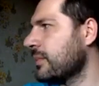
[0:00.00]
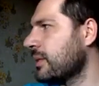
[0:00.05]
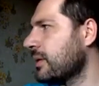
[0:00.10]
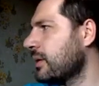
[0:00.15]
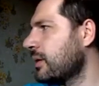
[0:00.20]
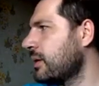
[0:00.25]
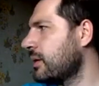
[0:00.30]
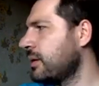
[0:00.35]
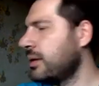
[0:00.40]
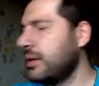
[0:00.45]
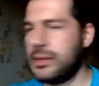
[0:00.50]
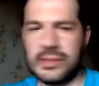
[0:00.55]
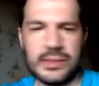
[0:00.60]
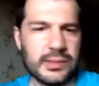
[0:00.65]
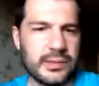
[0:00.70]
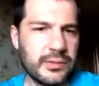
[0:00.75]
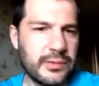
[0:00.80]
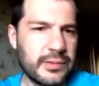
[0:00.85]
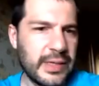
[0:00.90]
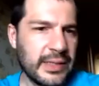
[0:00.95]
Yes,
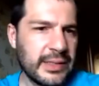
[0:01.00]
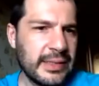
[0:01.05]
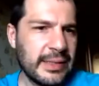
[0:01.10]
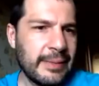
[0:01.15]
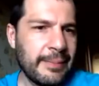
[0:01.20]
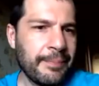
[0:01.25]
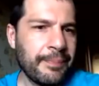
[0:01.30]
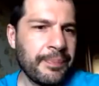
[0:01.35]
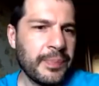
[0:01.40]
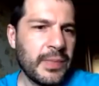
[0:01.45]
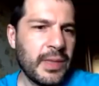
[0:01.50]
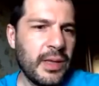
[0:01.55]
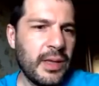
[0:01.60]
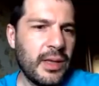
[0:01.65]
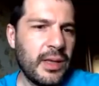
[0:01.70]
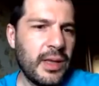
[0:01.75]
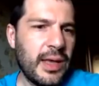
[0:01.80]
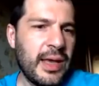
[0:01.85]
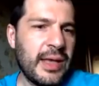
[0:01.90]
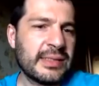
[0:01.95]
correct.
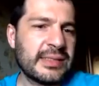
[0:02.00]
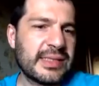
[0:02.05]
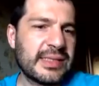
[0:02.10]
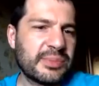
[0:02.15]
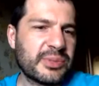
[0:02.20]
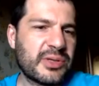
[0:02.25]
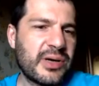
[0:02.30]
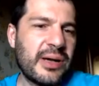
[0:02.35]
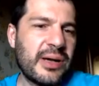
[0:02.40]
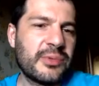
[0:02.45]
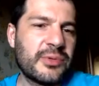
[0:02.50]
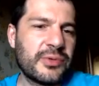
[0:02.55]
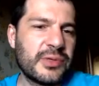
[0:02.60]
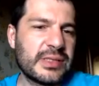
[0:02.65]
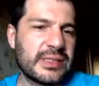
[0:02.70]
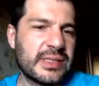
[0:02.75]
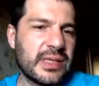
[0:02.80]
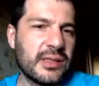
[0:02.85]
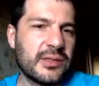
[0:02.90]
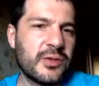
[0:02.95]
And subscribe to
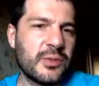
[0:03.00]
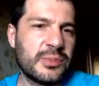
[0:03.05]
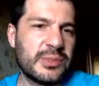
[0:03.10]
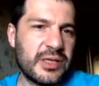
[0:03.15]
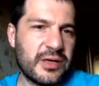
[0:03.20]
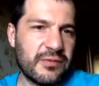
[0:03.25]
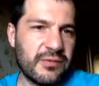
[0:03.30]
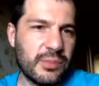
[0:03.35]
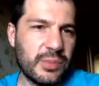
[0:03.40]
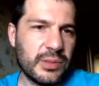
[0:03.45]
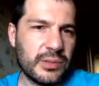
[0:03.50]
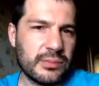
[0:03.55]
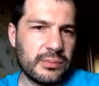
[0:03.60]
result observable.